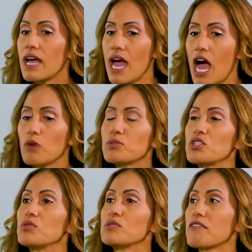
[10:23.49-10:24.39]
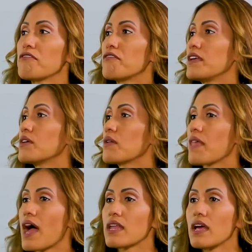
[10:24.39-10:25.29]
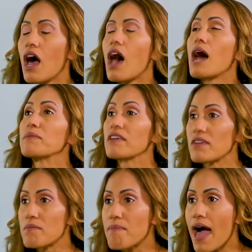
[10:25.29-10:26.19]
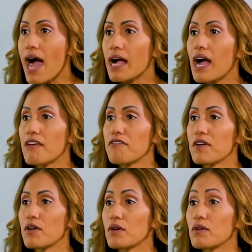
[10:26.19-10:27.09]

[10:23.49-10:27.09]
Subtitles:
helps you to feel that I'm giving back. I feel